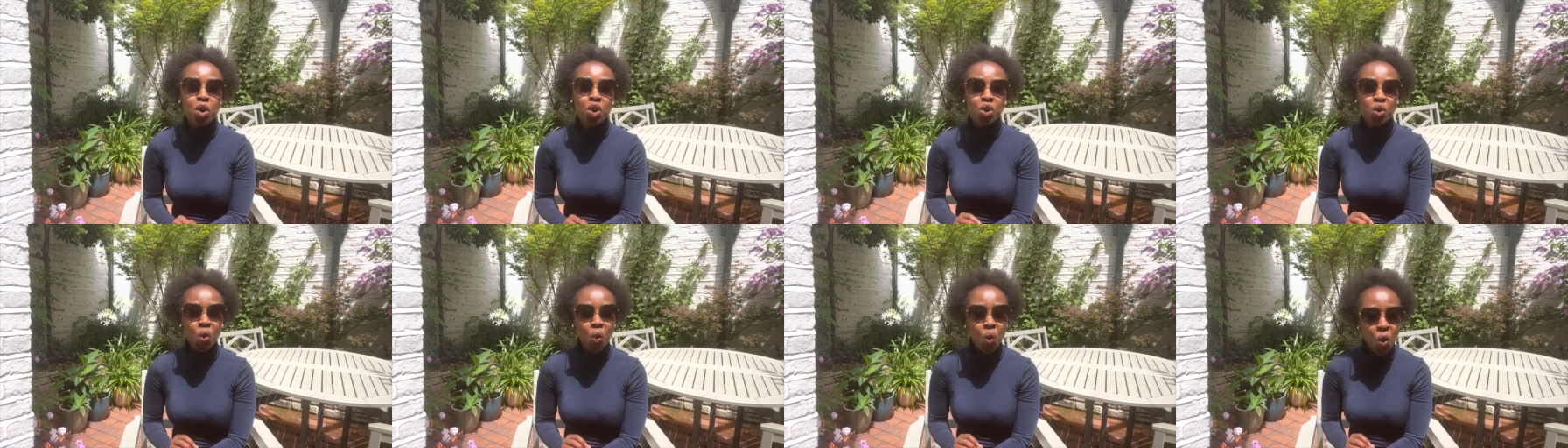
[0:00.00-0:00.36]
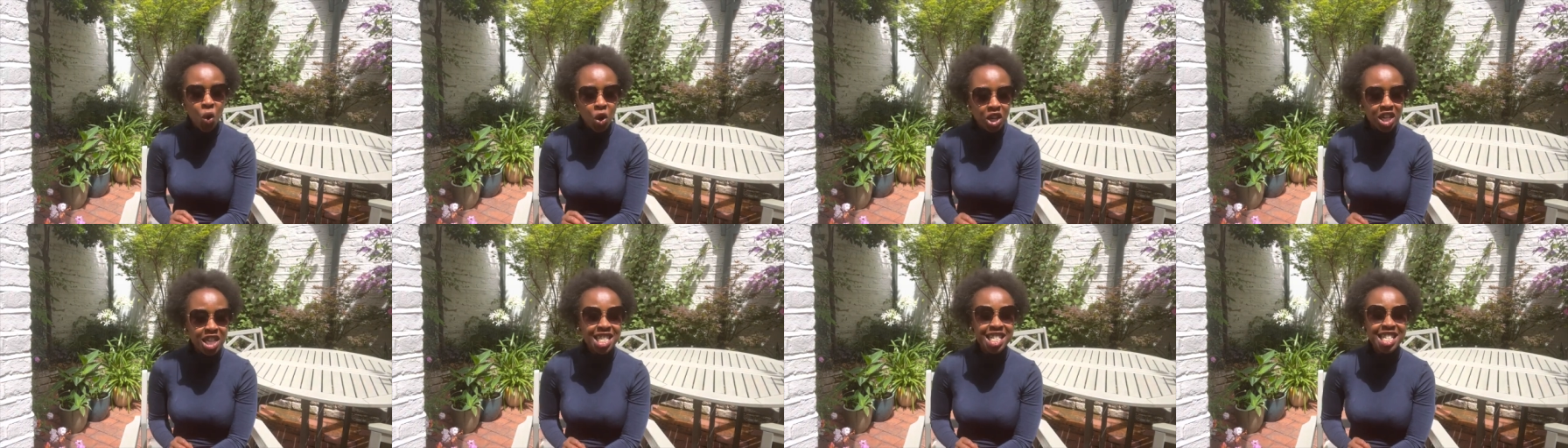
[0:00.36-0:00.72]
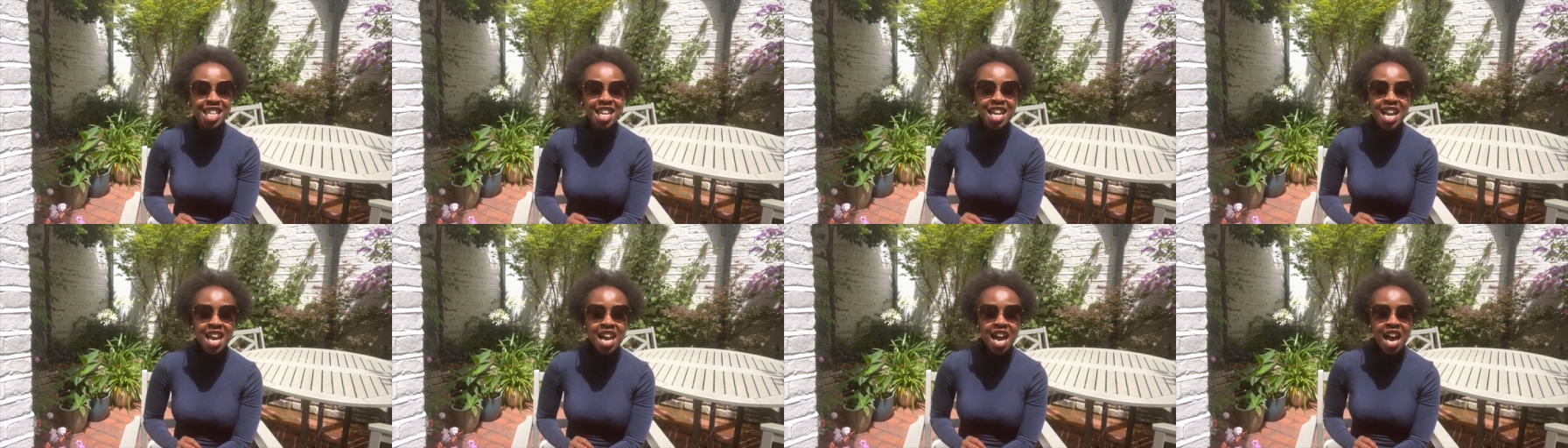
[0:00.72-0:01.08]
on
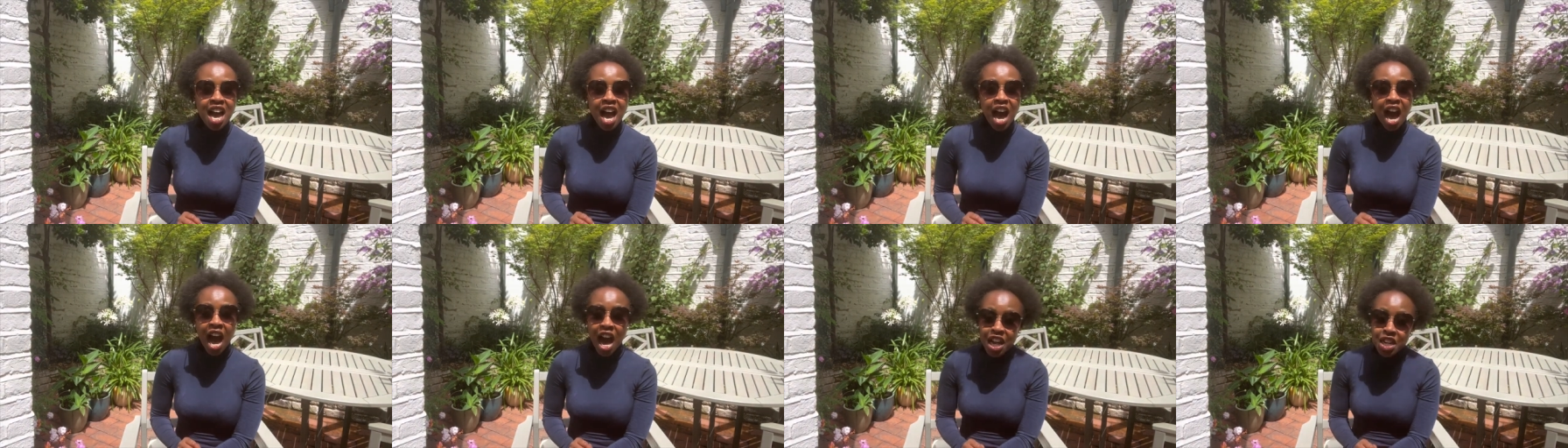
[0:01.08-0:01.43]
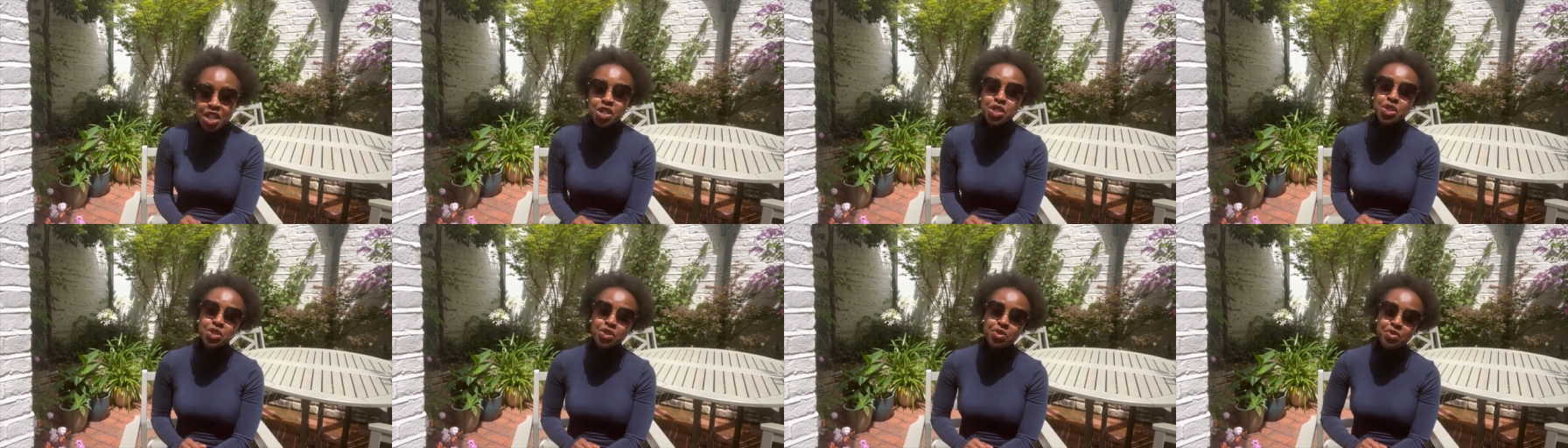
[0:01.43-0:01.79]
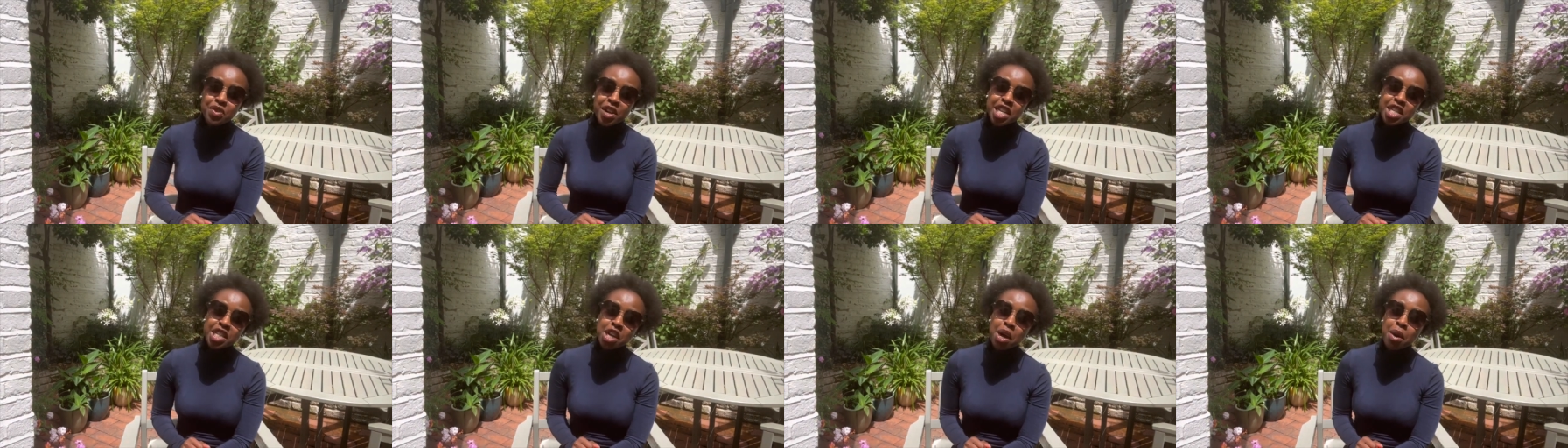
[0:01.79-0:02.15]
quality under the
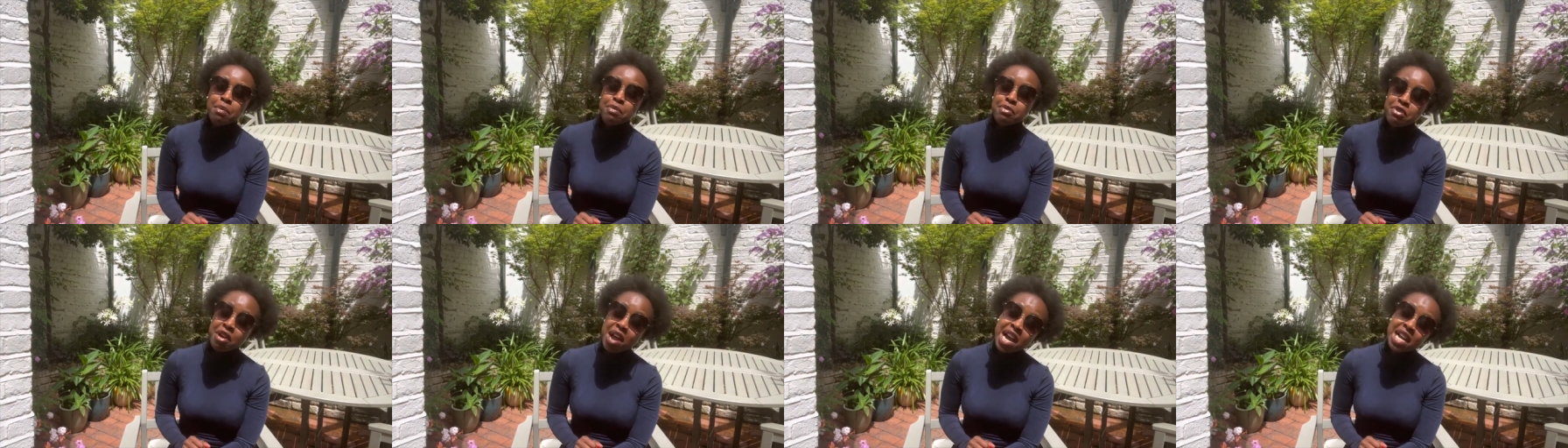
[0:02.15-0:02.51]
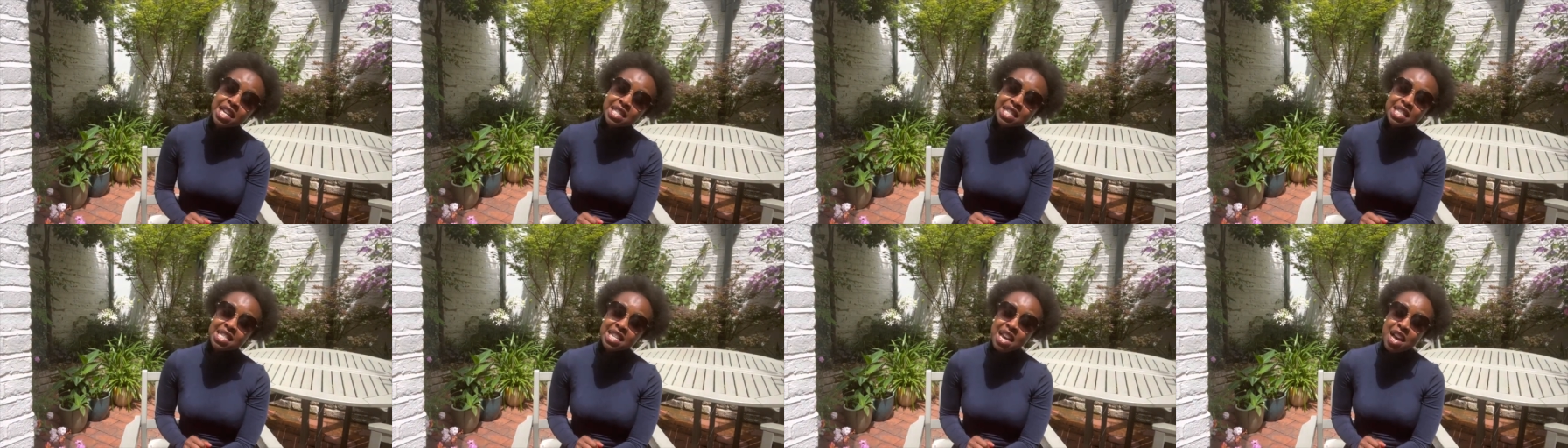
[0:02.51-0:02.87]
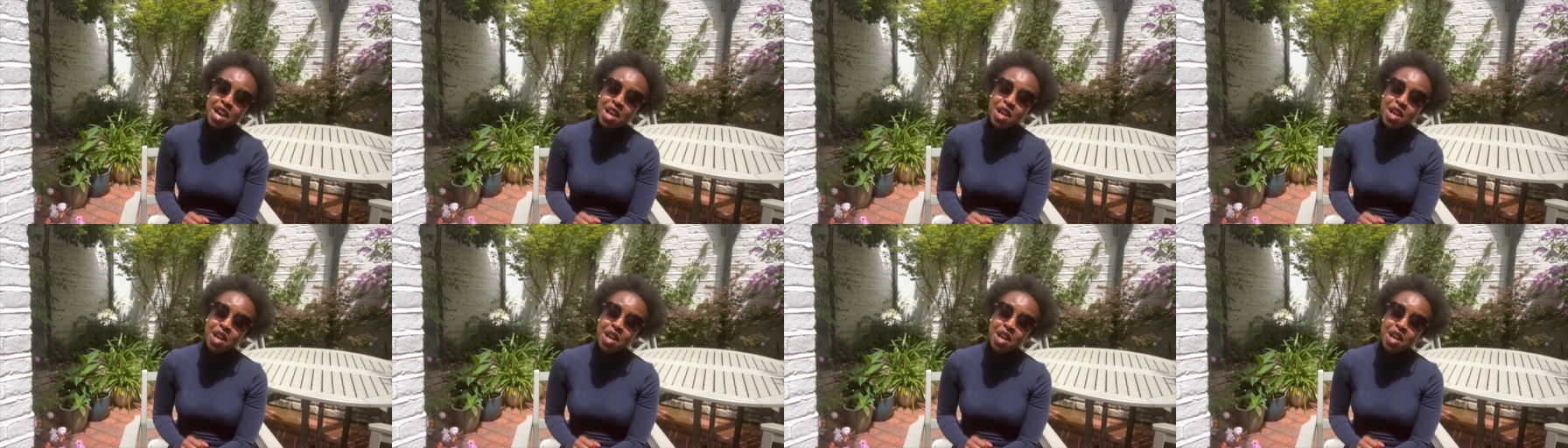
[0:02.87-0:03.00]
radar brands,